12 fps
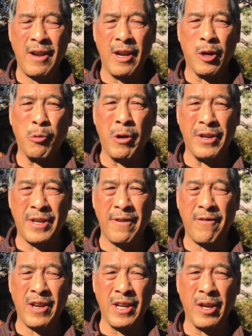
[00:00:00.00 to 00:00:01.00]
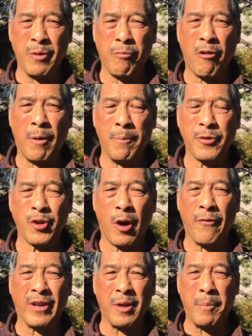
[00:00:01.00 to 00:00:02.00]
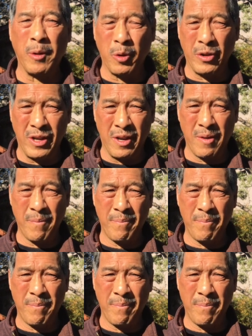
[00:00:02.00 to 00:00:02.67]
creativity, and problem-solving ability.